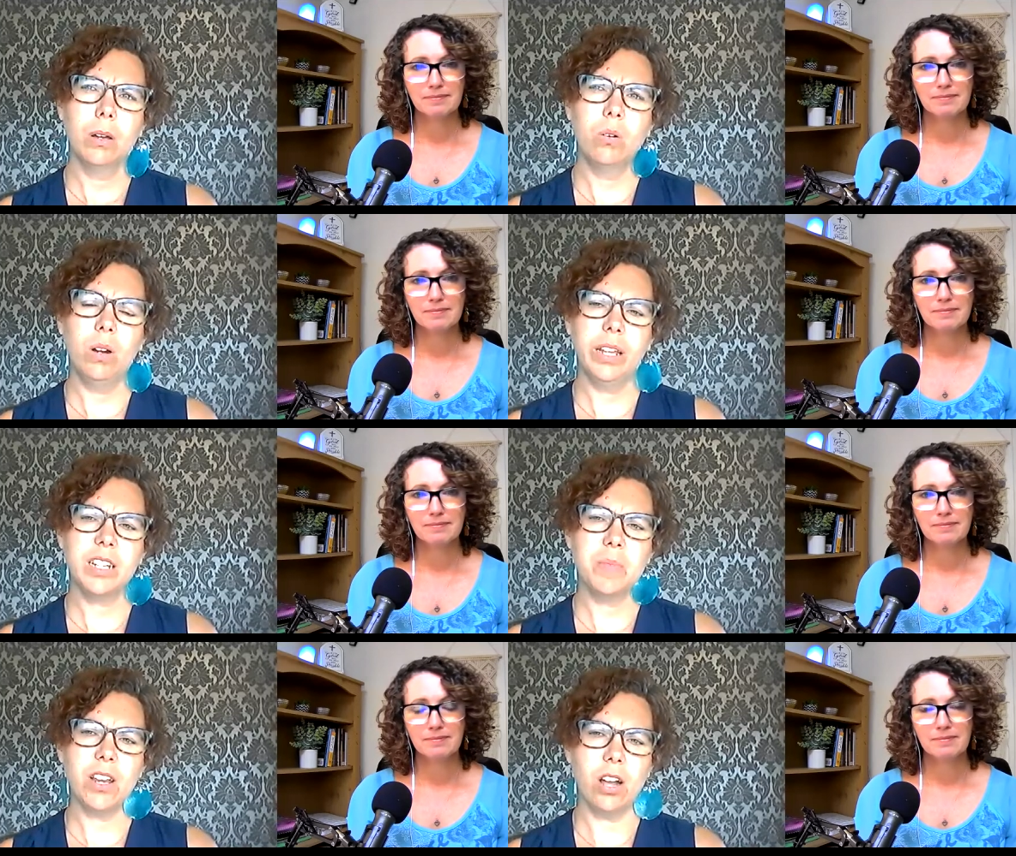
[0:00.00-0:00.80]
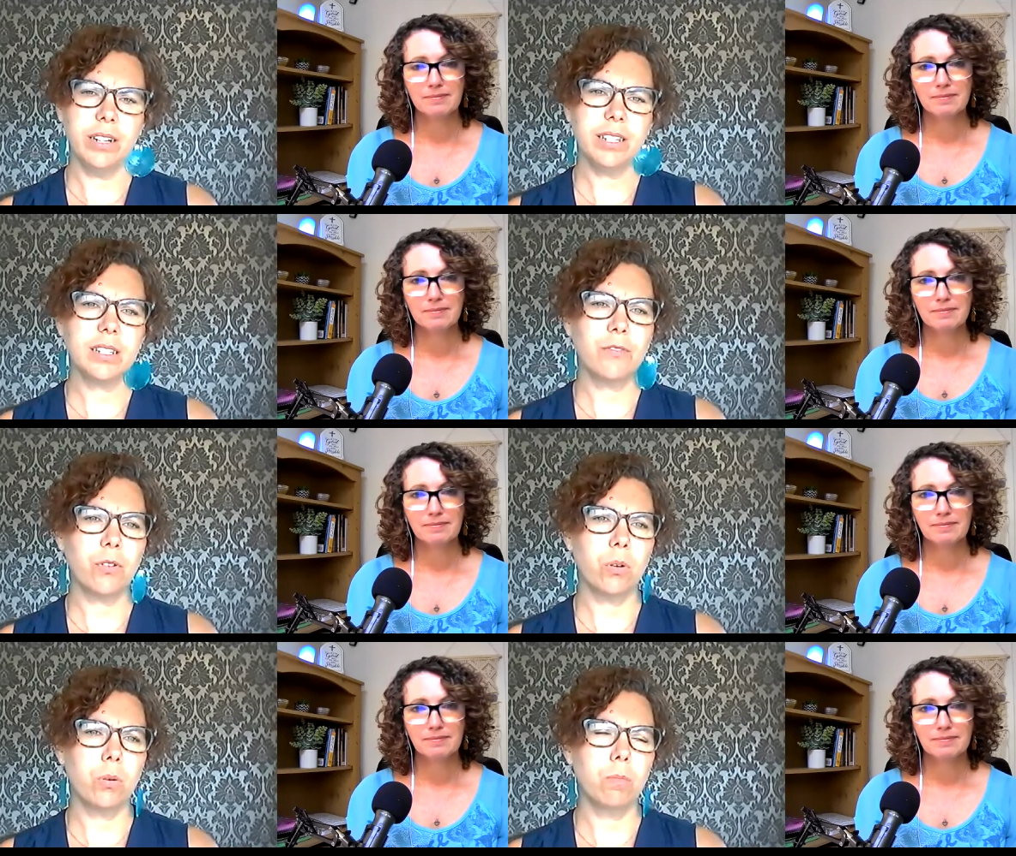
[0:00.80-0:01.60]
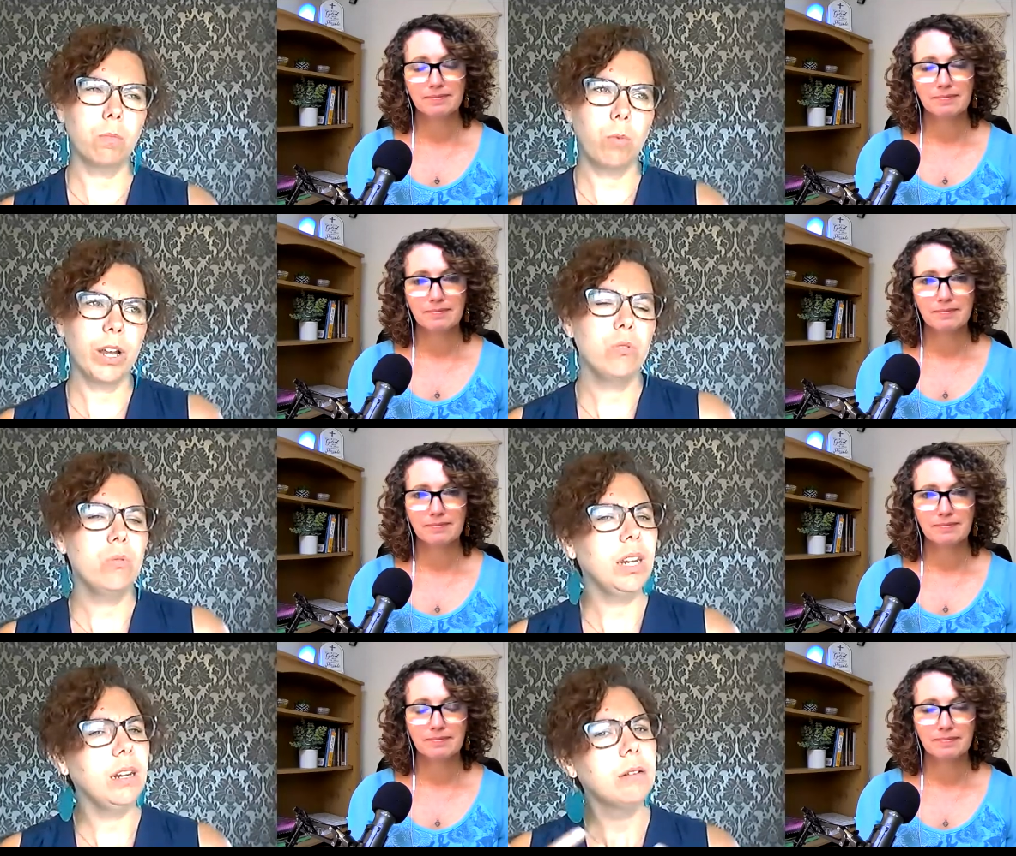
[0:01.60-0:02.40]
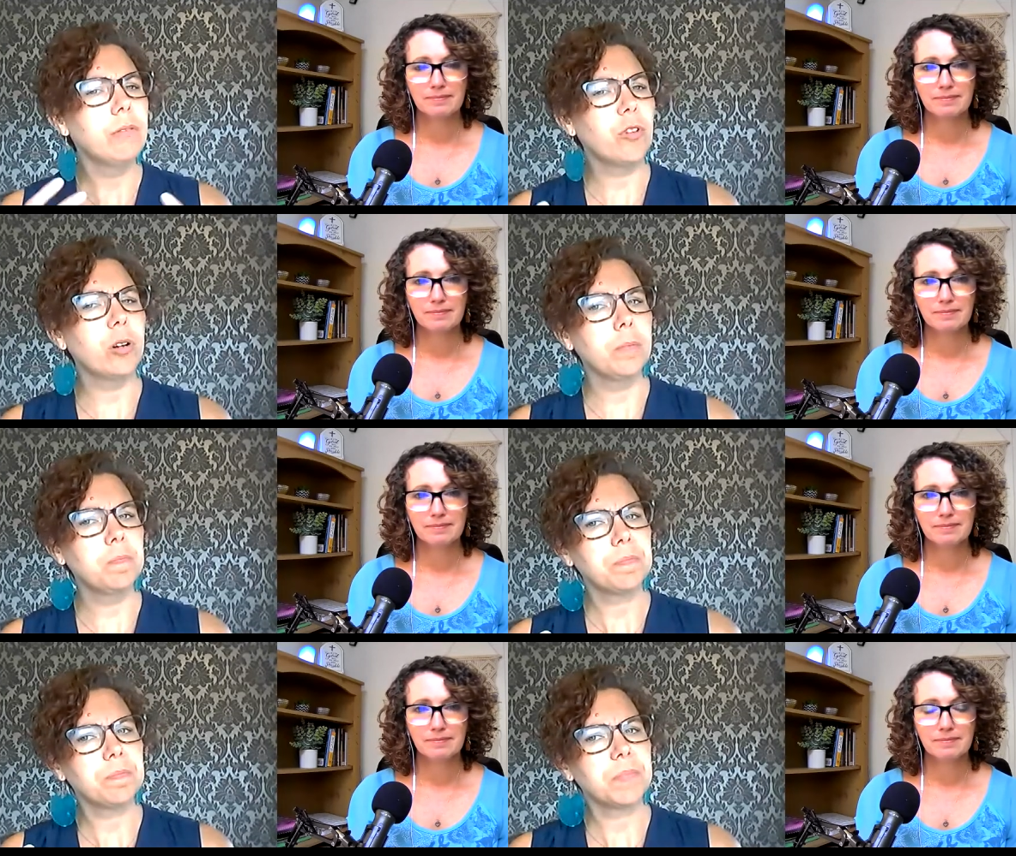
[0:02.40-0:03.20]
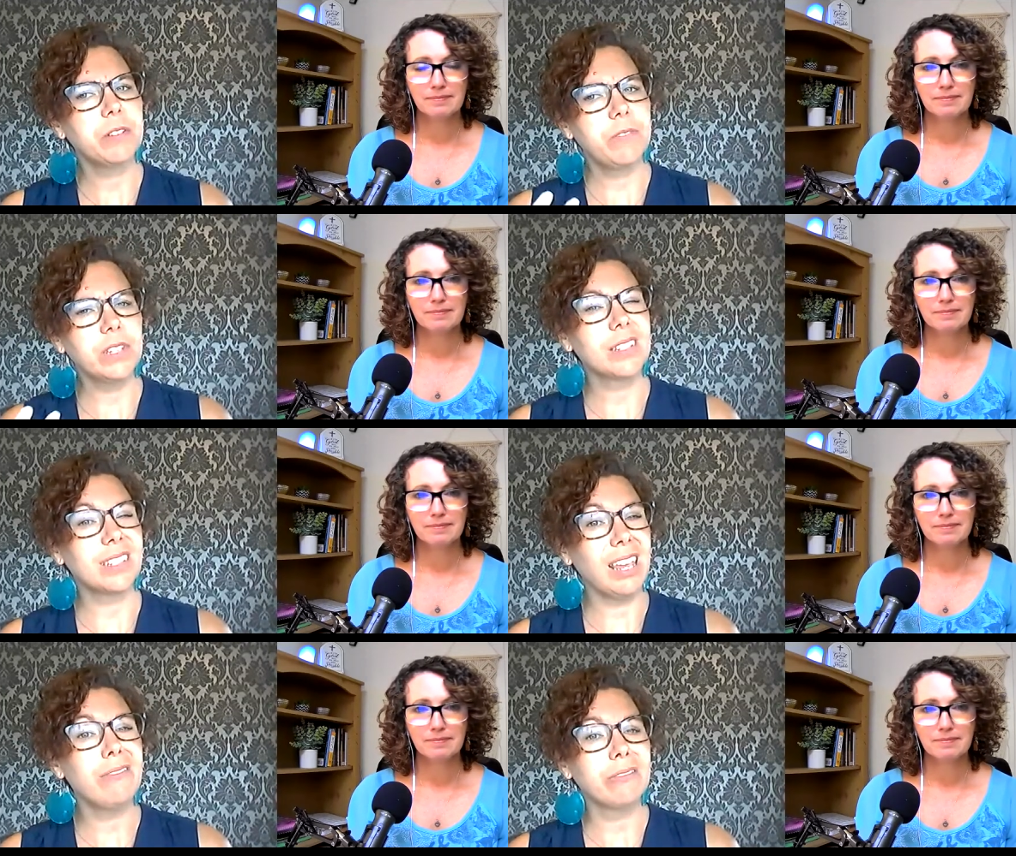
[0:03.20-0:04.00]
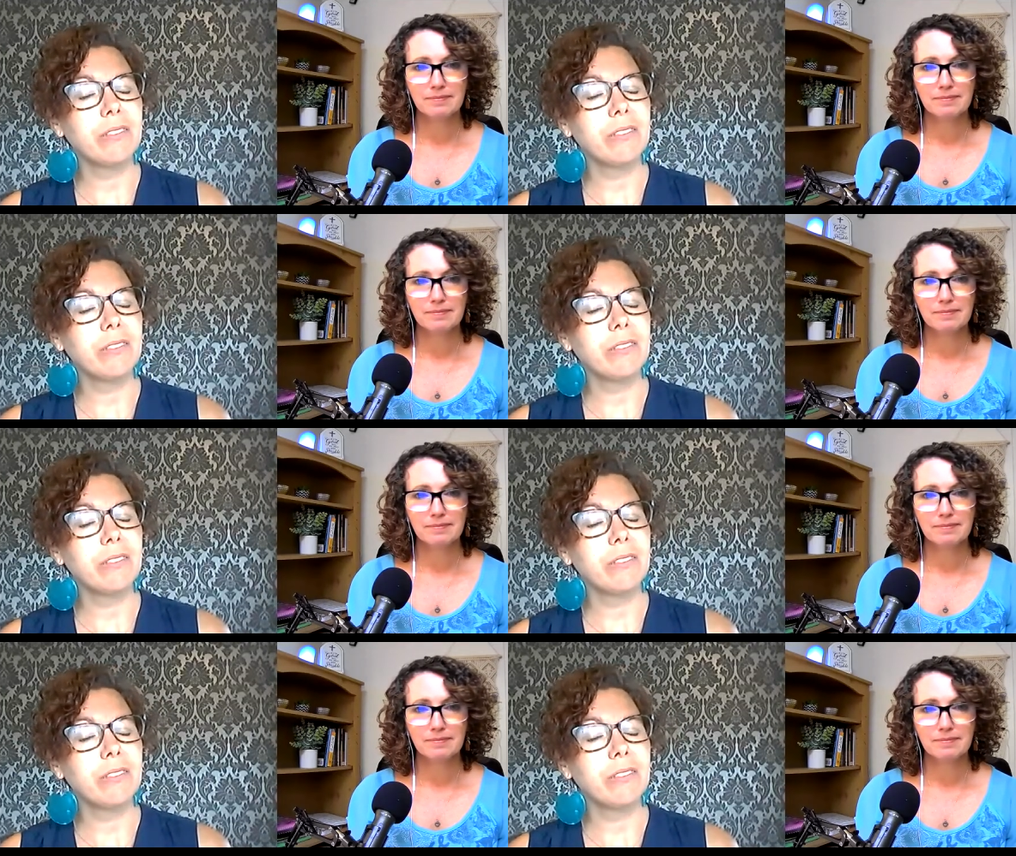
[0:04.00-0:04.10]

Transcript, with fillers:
Speaker 1: willing to be honest for what you need for to feel safe,